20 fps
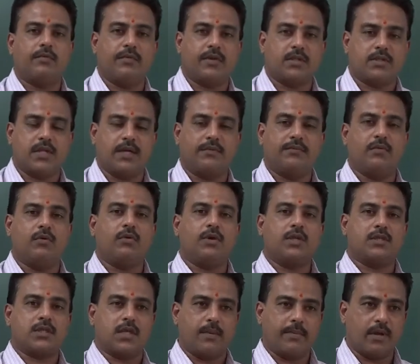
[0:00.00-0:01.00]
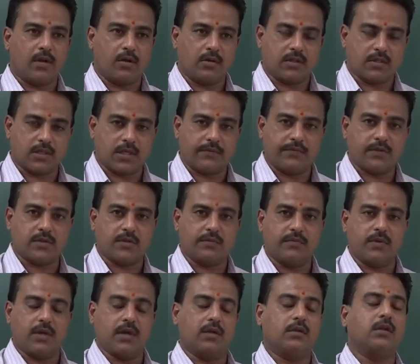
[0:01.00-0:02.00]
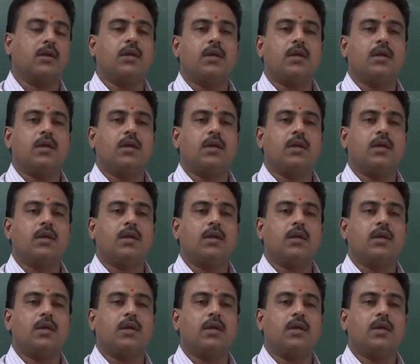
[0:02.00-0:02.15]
of which that fruit is coming on the surface of the earth.